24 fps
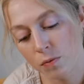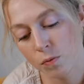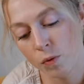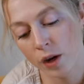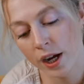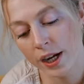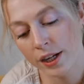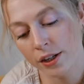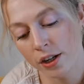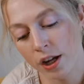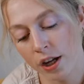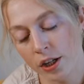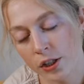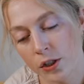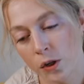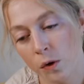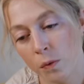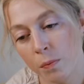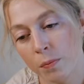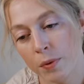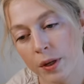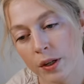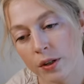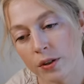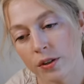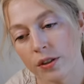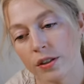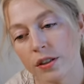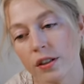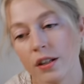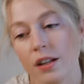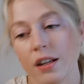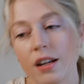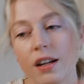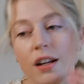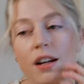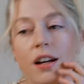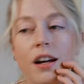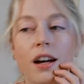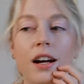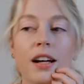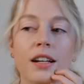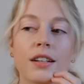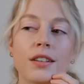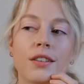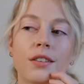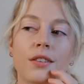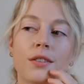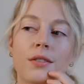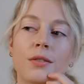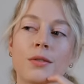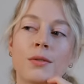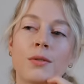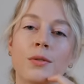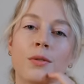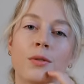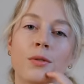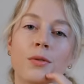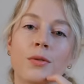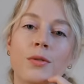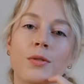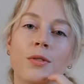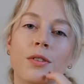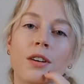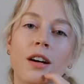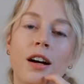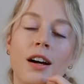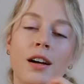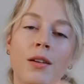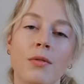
Why not go bigger? I know.